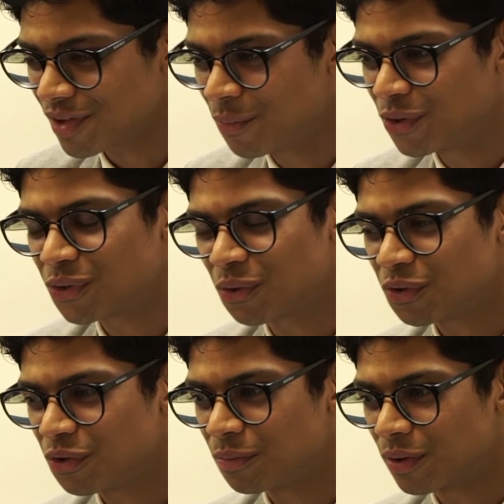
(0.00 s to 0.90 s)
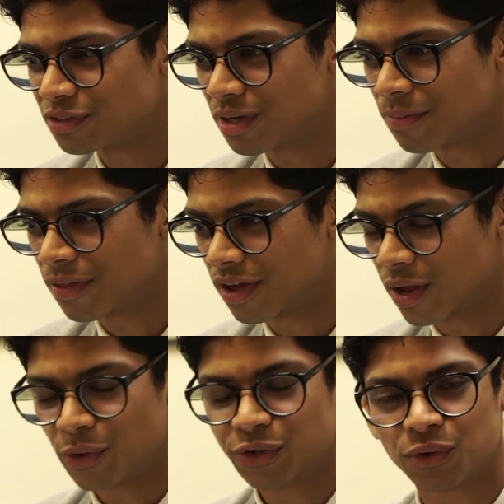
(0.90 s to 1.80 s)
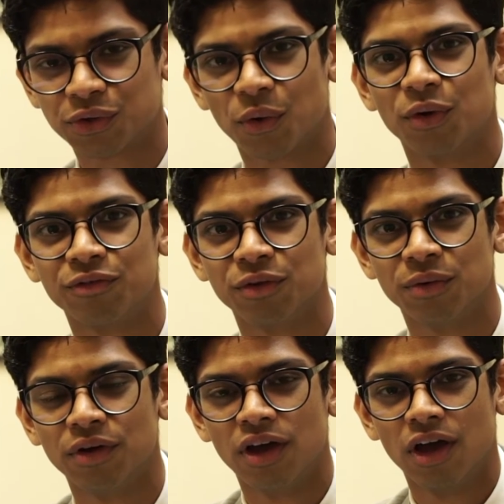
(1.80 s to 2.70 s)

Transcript: want to talk to you about something, and I want to talk to all of you